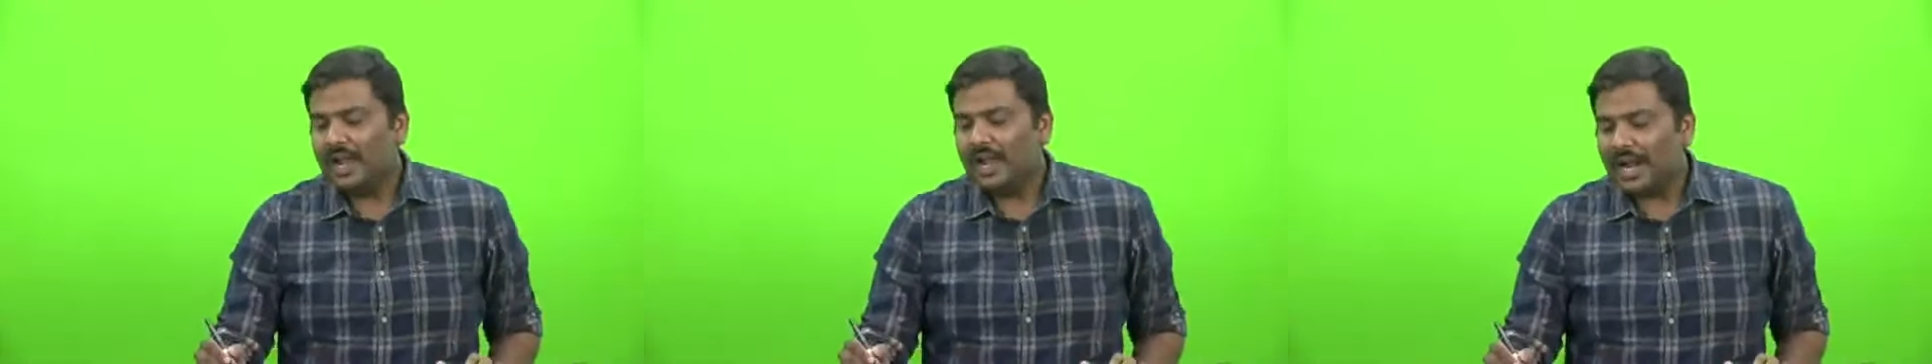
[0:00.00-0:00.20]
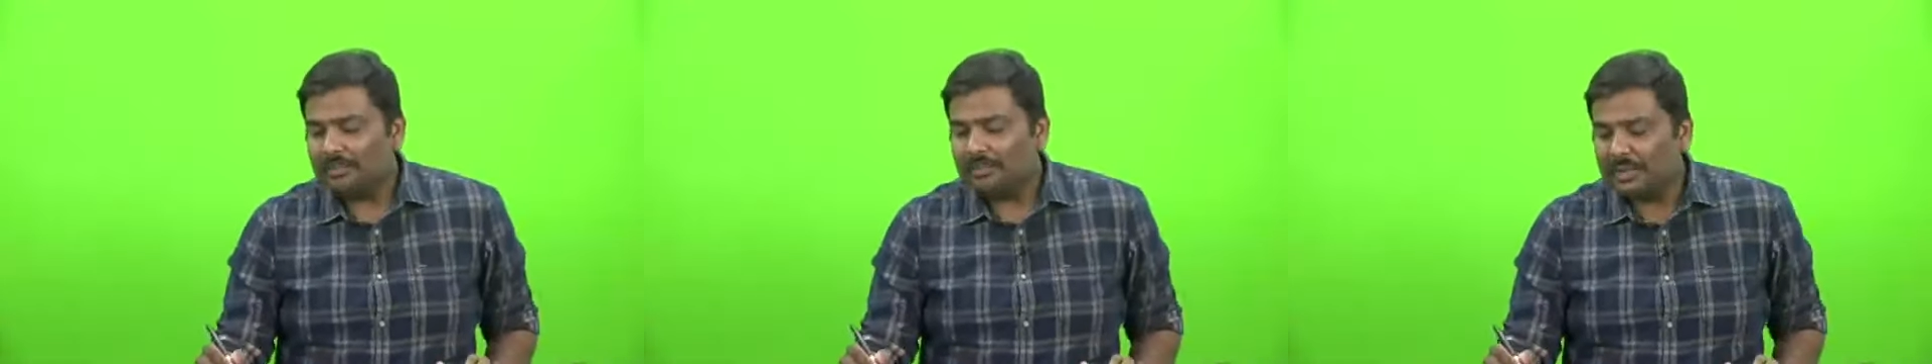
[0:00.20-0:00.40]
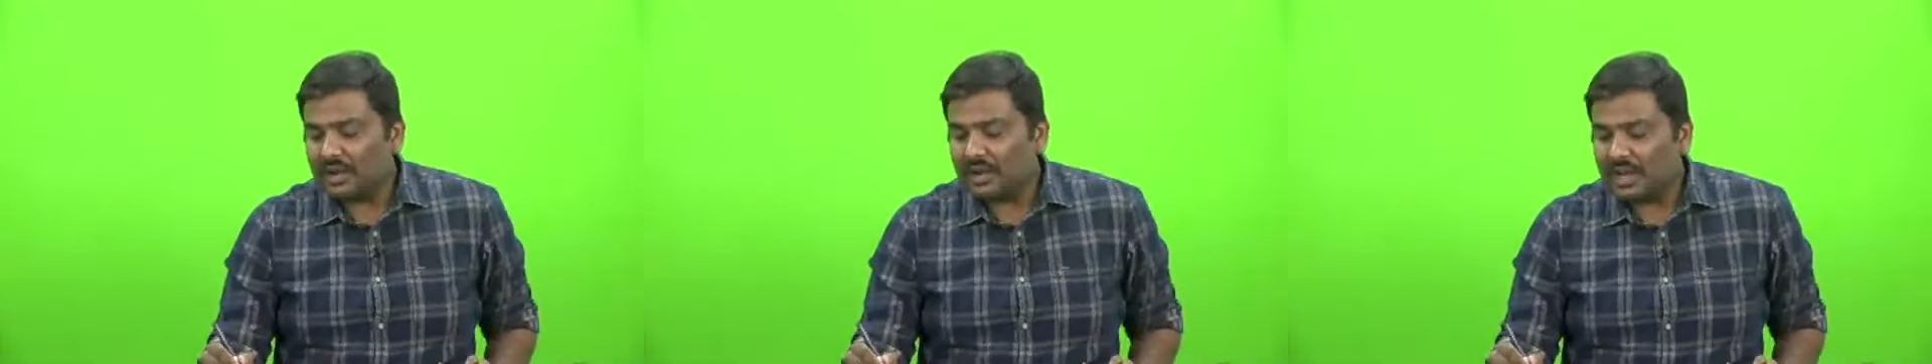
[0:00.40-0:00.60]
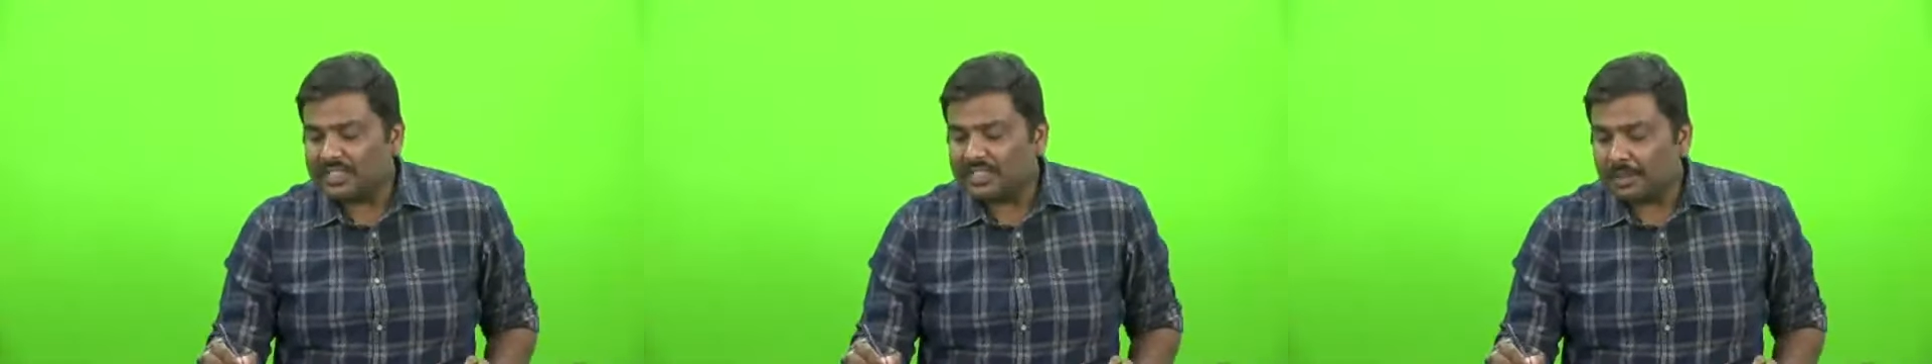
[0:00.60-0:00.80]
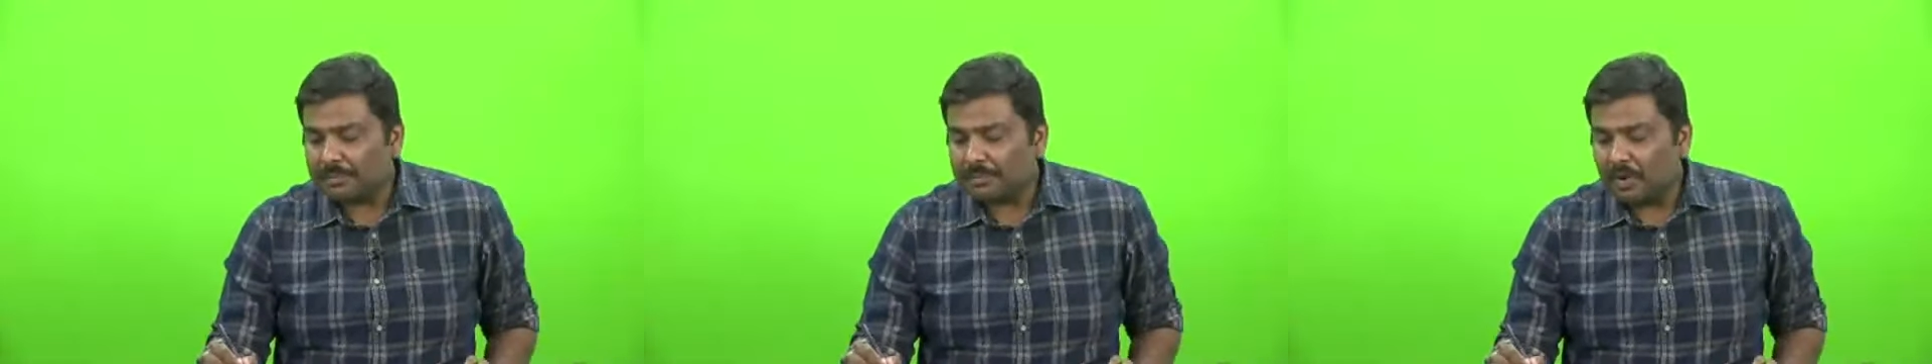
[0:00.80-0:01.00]
and because
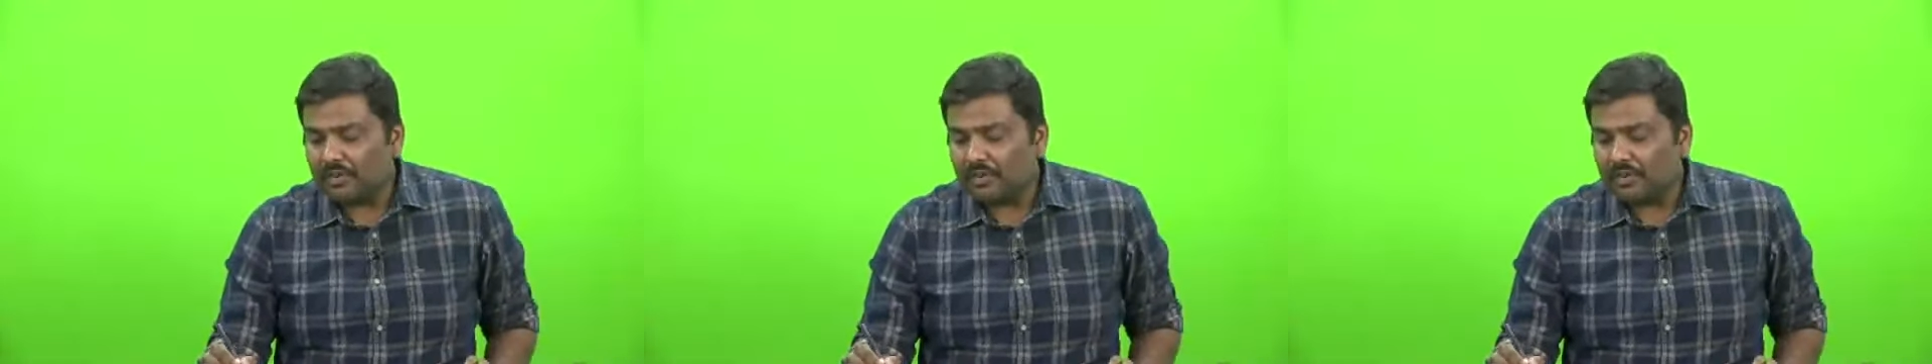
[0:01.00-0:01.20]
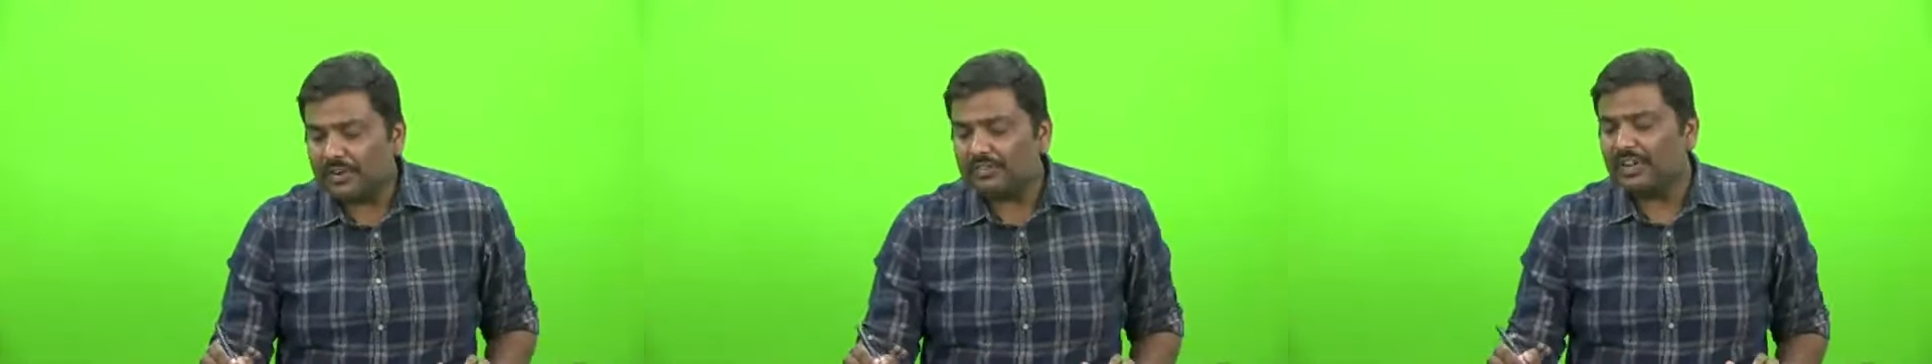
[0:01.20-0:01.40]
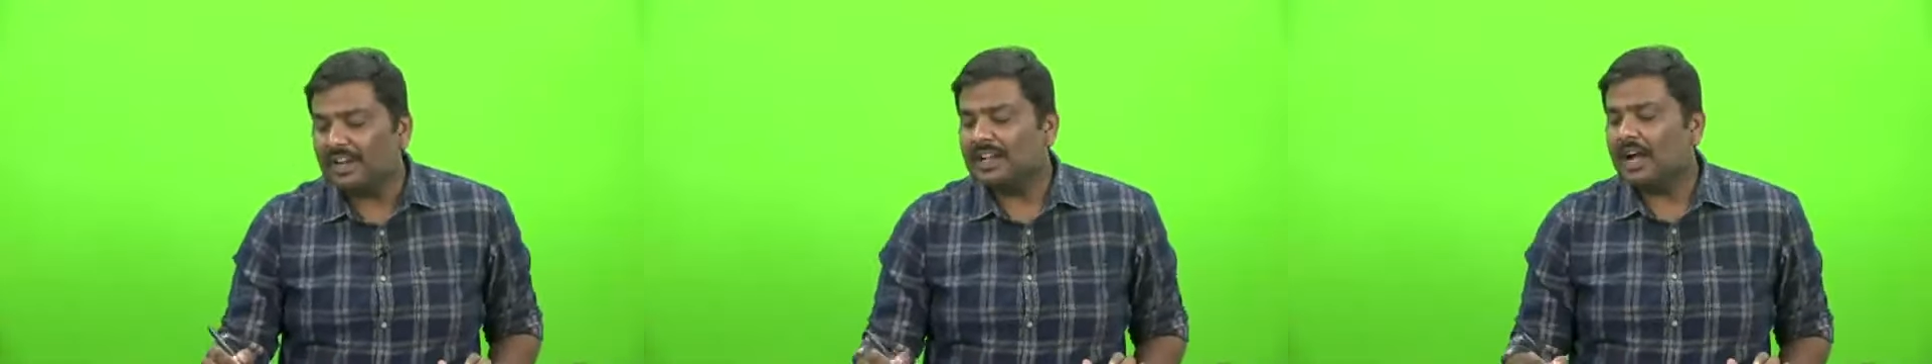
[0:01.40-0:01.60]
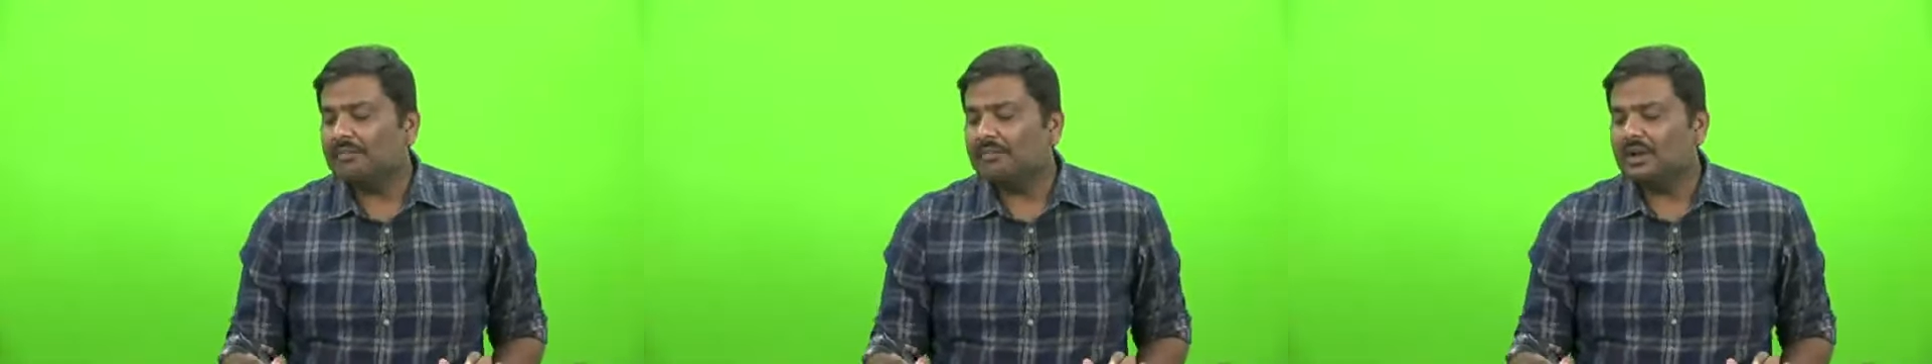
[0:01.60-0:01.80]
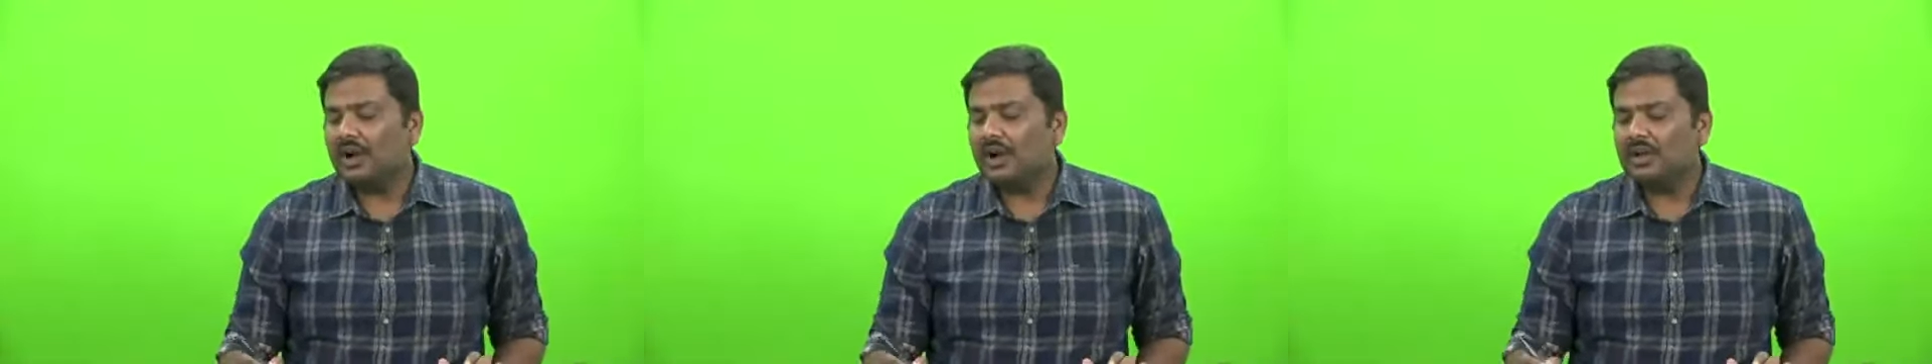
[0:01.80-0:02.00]
the profit will
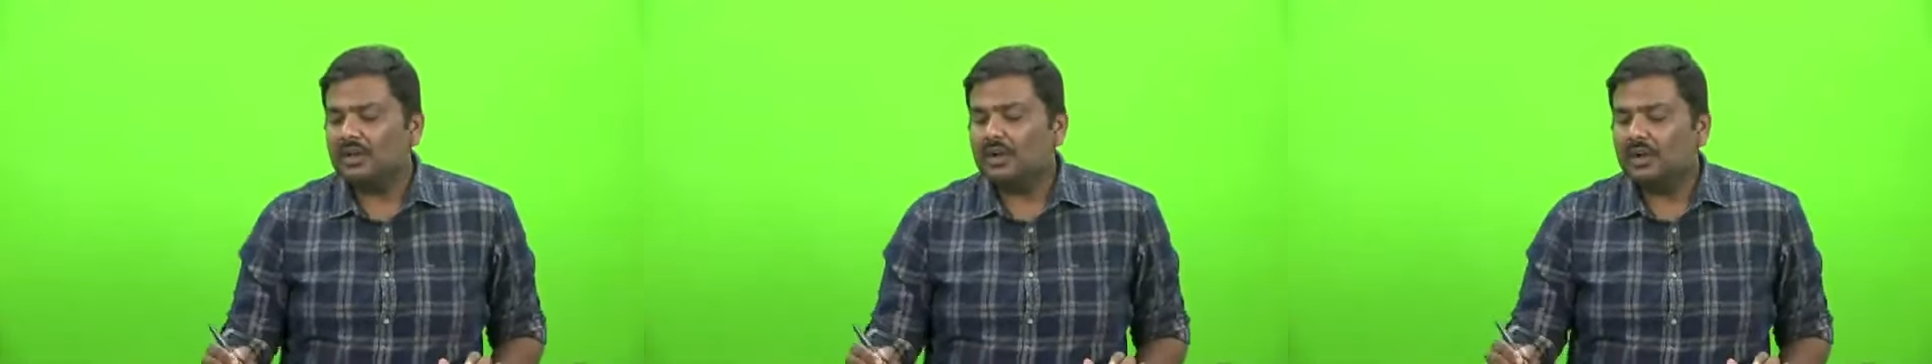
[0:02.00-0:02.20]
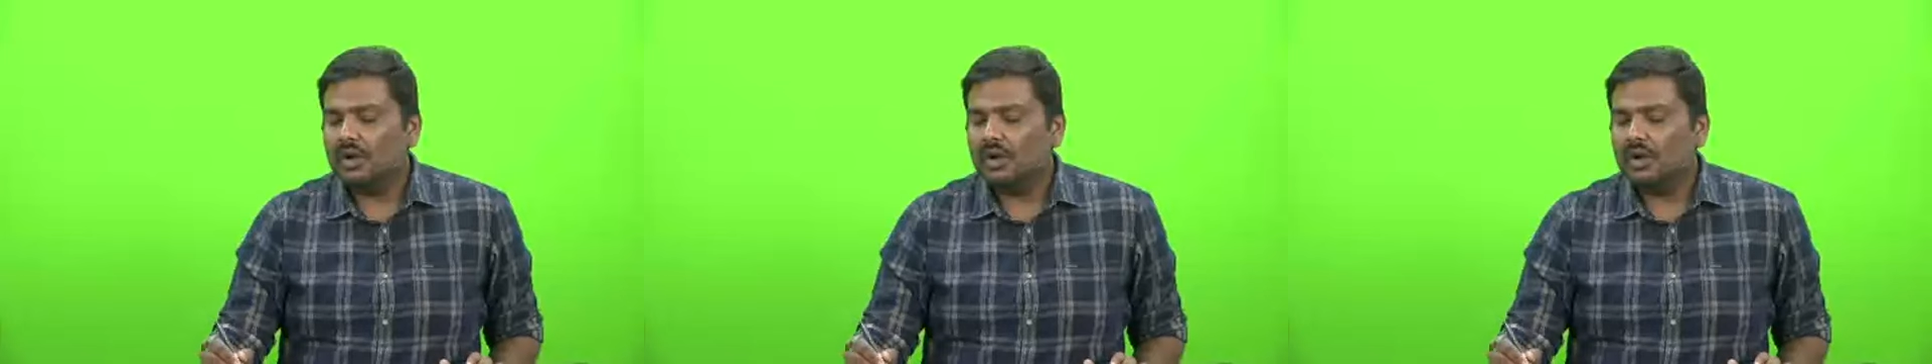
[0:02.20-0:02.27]
come down,